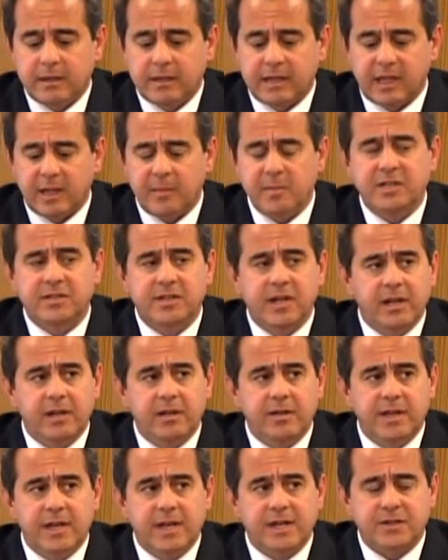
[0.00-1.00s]
Now let me tell
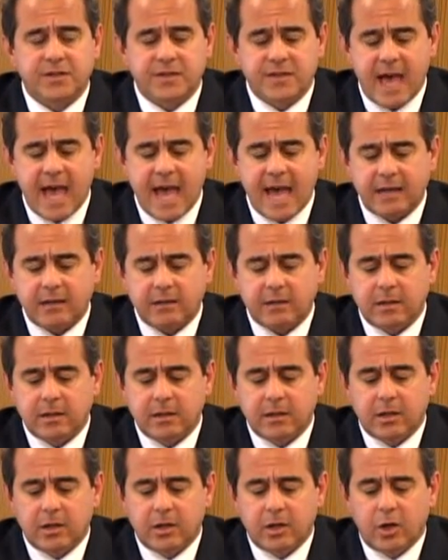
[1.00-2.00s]
you this, that
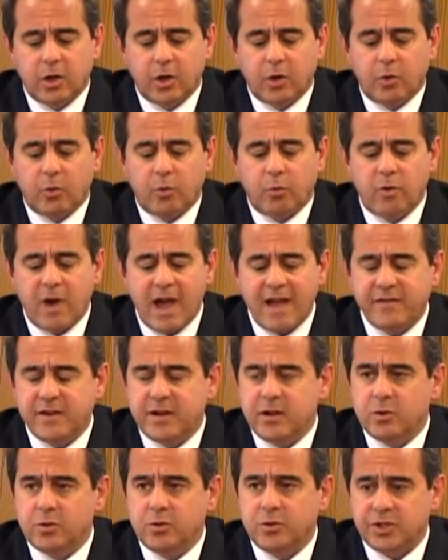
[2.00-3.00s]

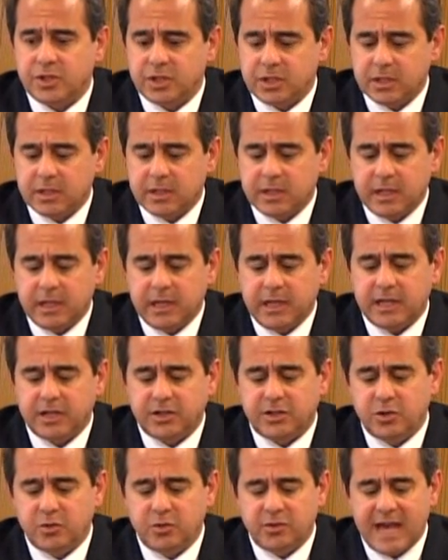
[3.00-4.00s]
revenues
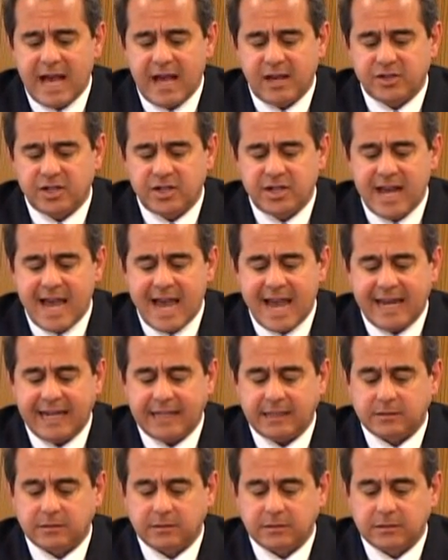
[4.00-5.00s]
in
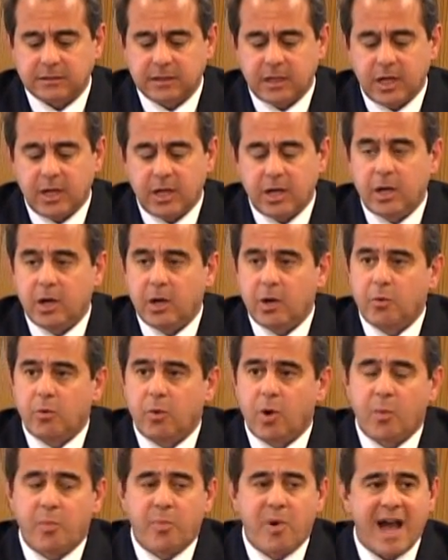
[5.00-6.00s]
2009
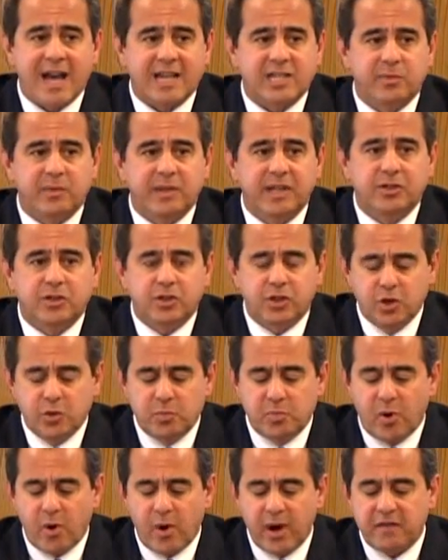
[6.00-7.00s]
were approximately
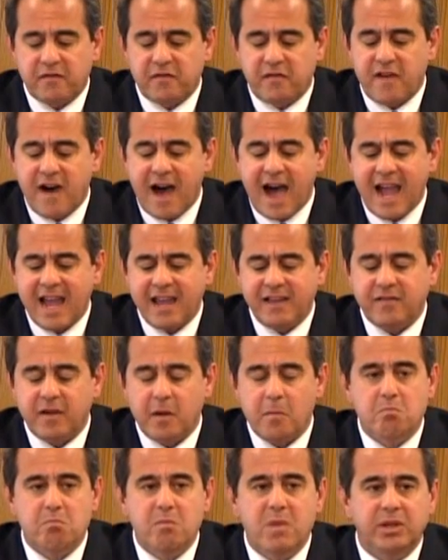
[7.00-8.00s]
$2.5
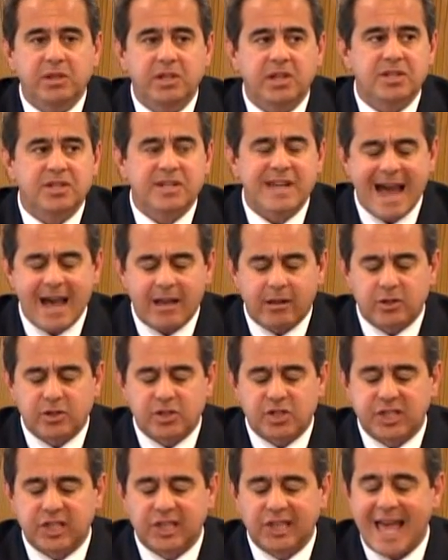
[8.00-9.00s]
million
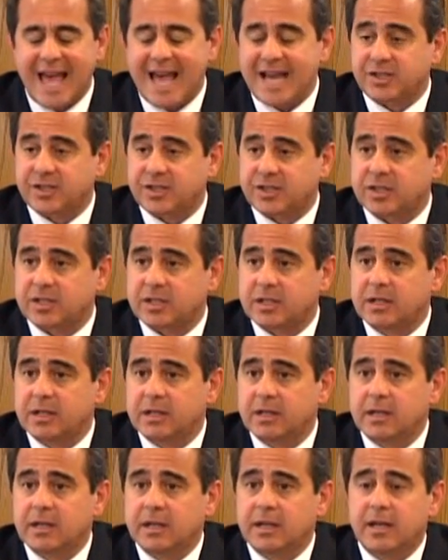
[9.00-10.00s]
less
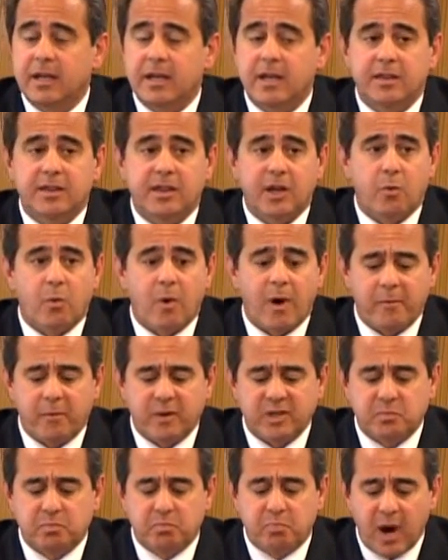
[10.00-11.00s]
than what
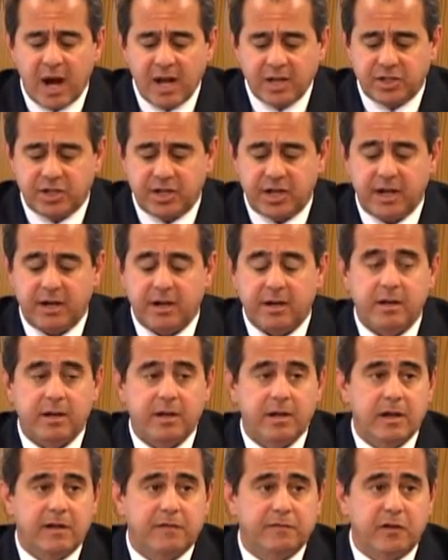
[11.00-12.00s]
was budgeted
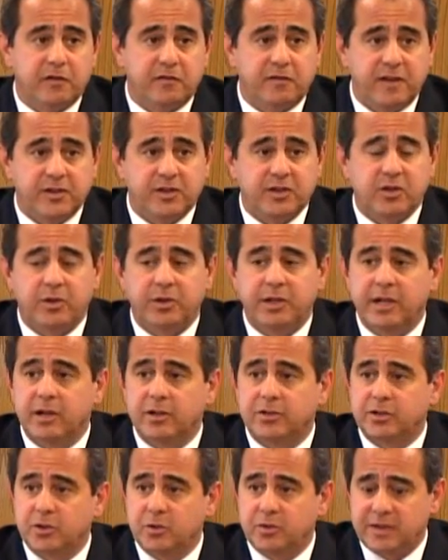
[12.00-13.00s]
for fiscal
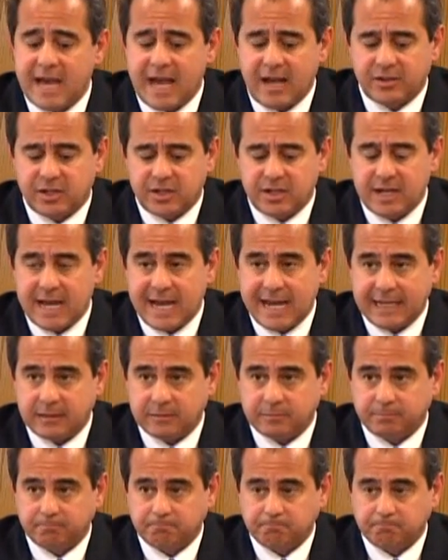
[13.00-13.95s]
year 2009.